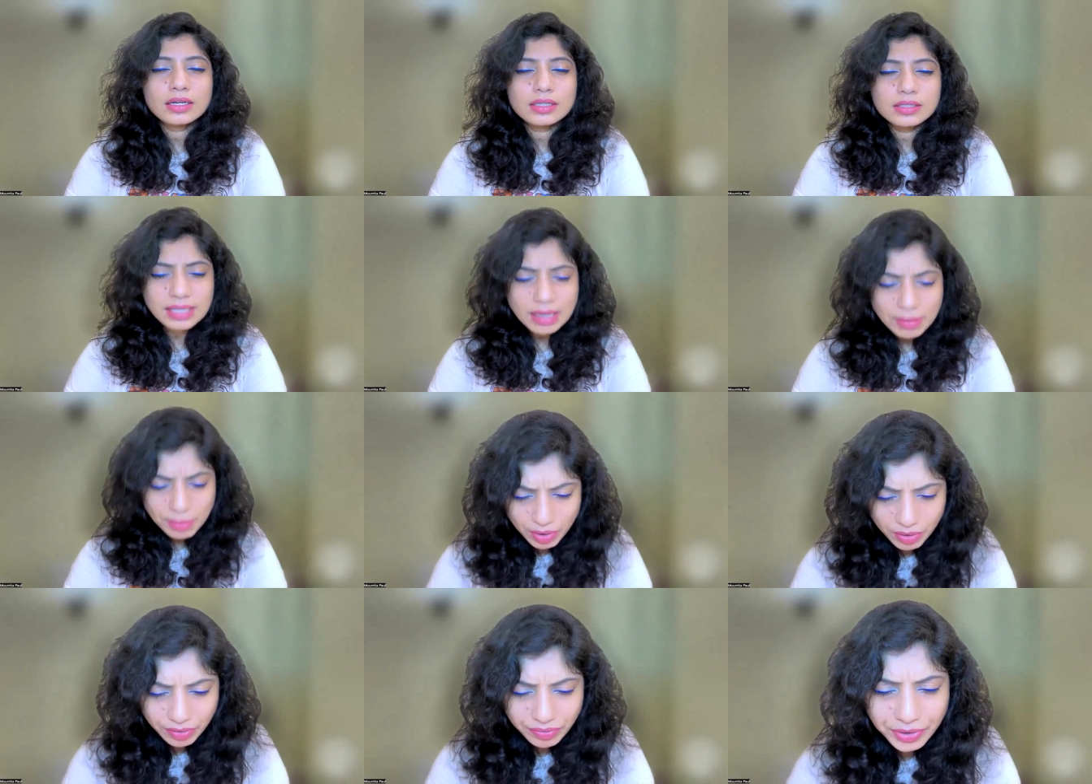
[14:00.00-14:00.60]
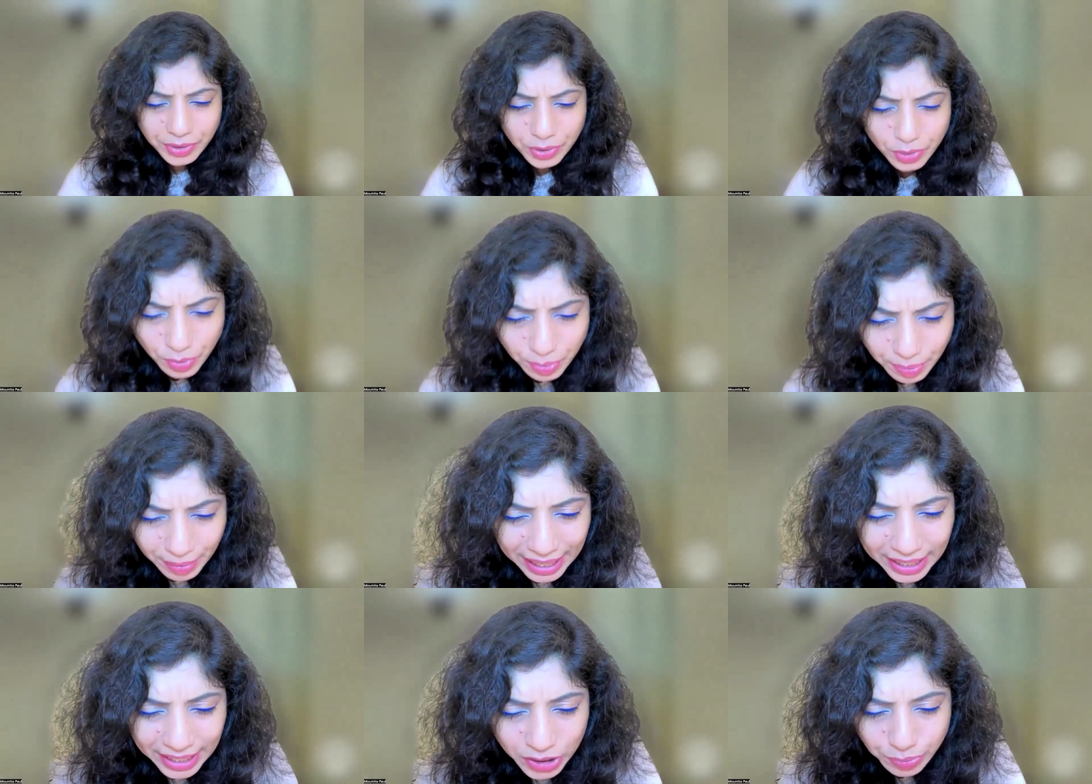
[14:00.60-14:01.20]
some of you
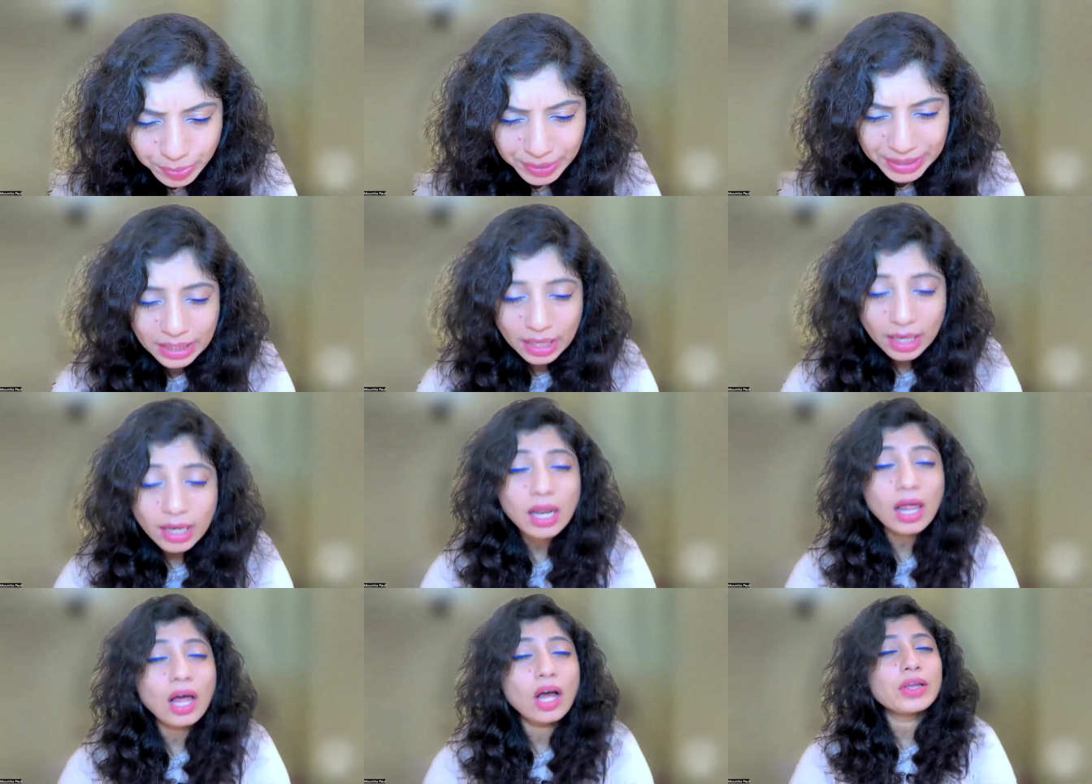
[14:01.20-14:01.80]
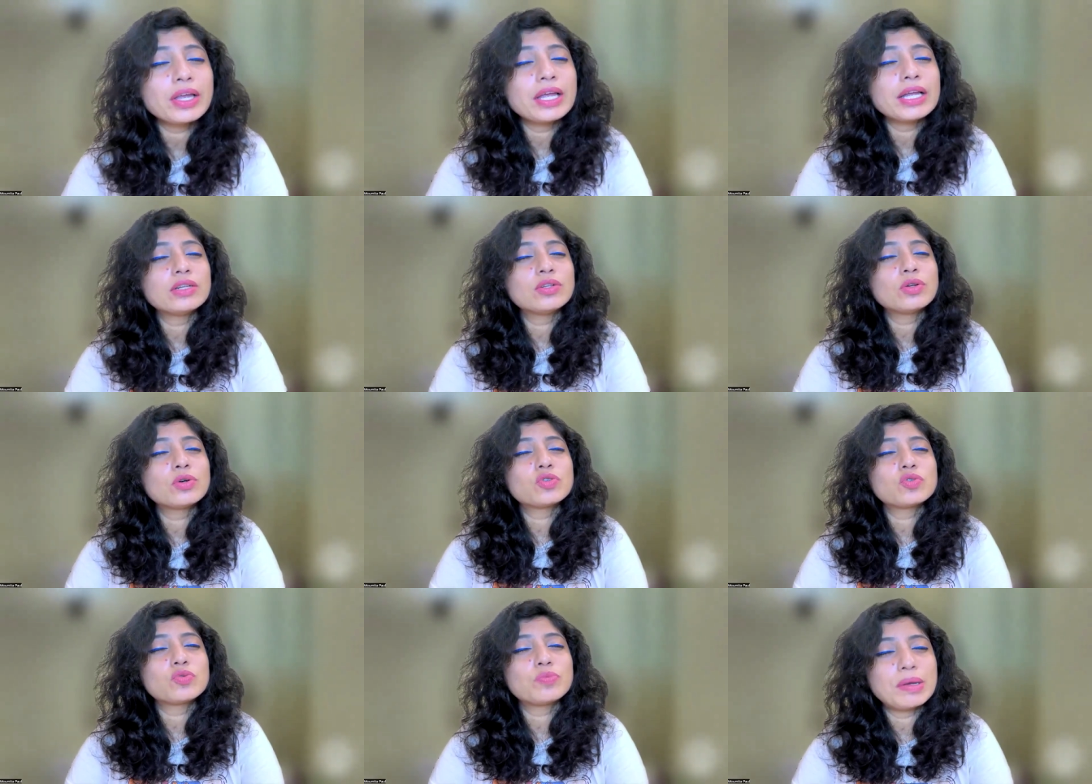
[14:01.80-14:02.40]
might be unlocking
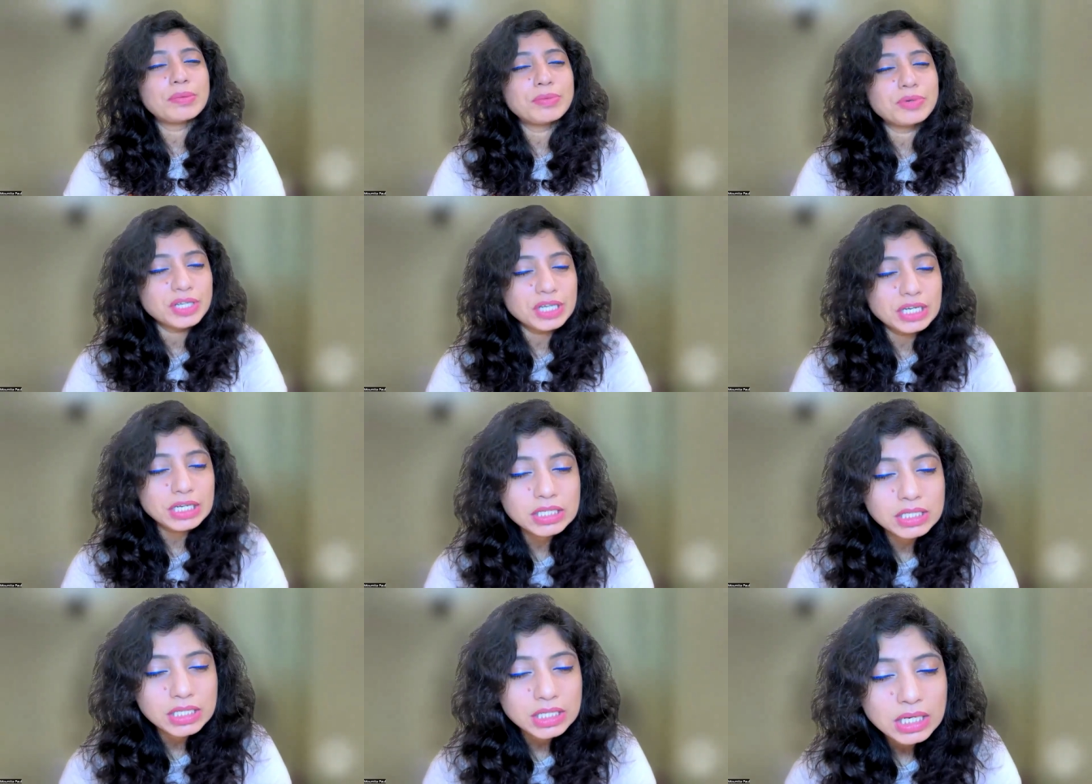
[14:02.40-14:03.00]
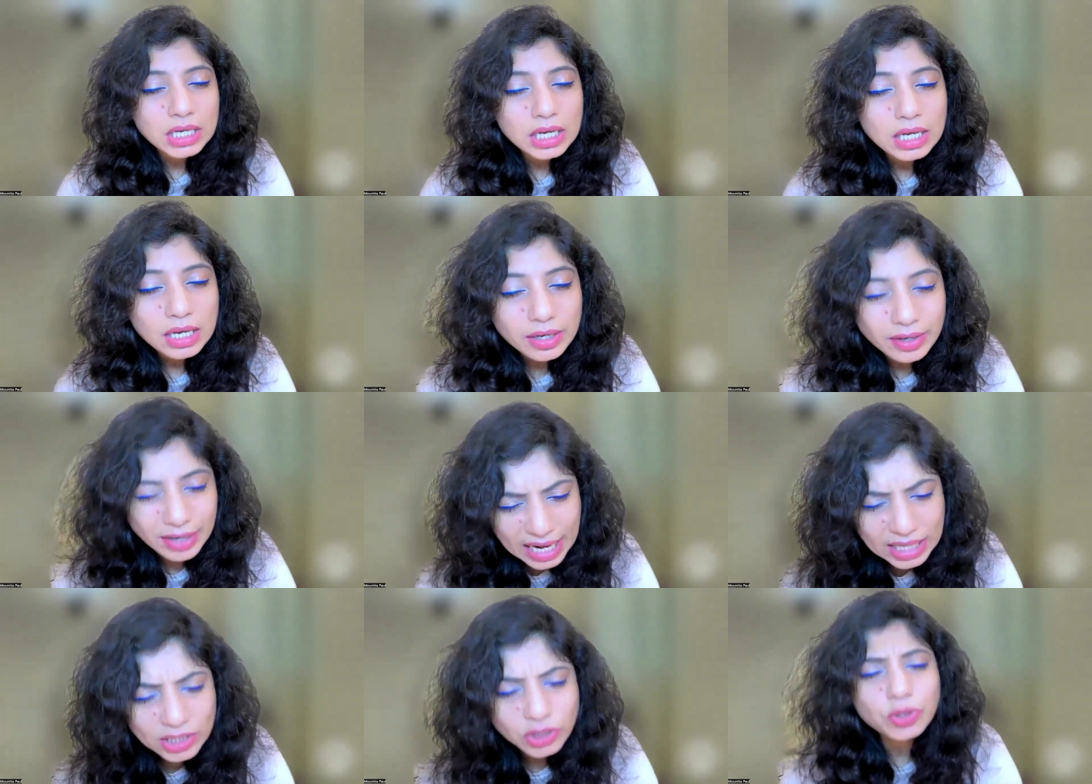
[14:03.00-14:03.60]
those memories
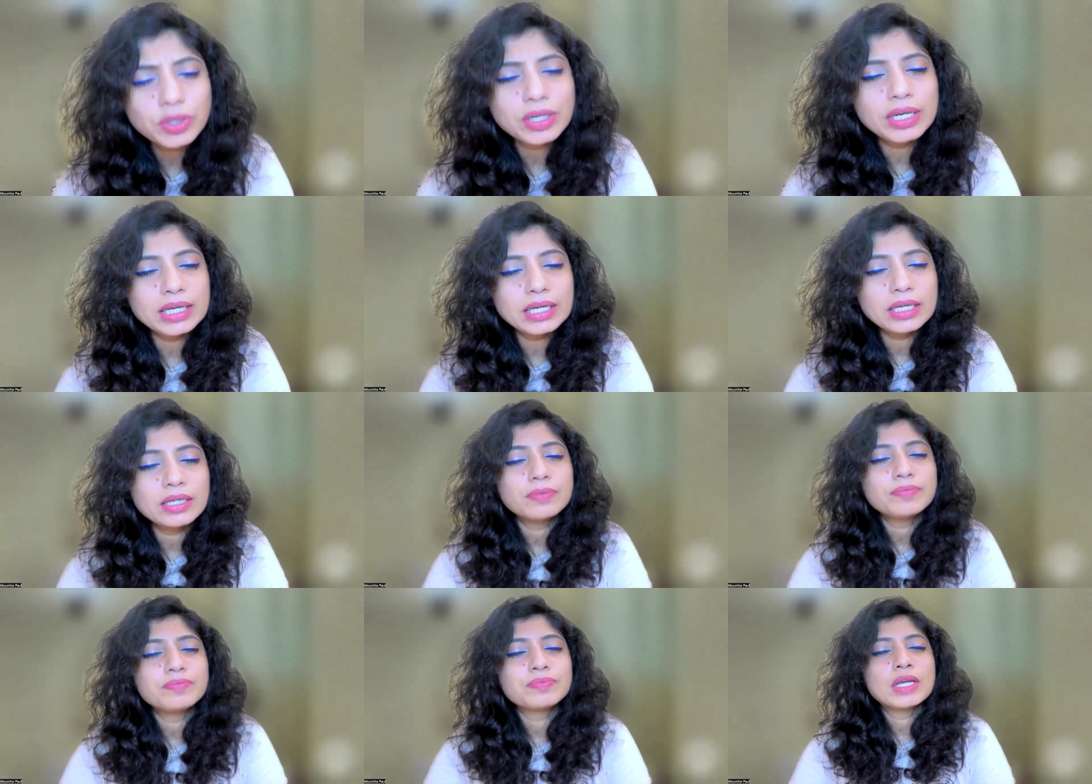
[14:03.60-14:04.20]
gradually.